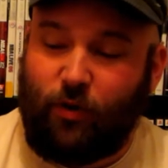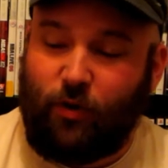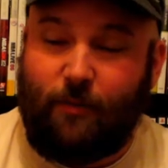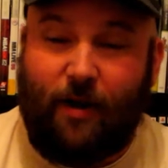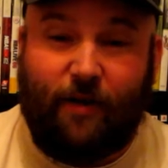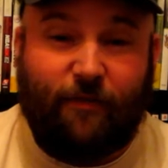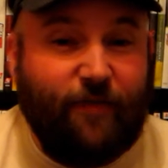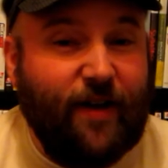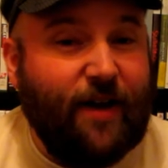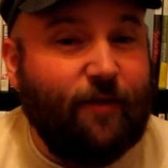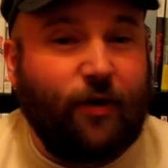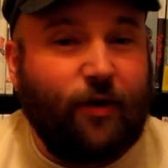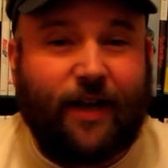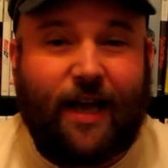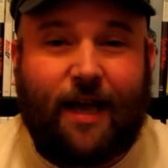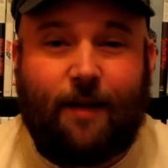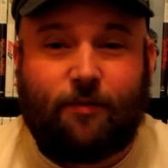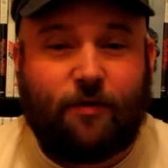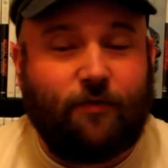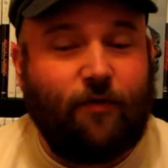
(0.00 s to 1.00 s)
one of my favorite
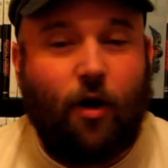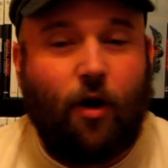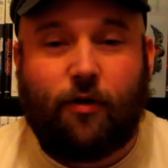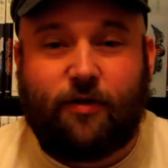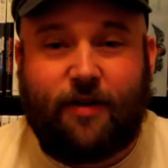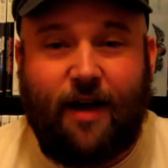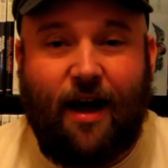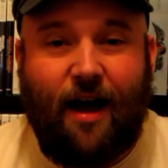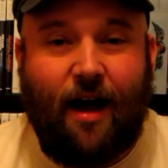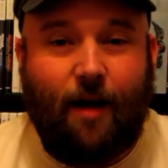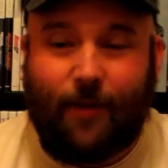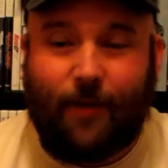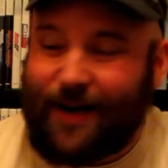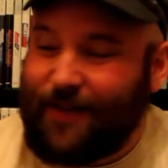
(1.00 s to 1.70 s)
games of all time.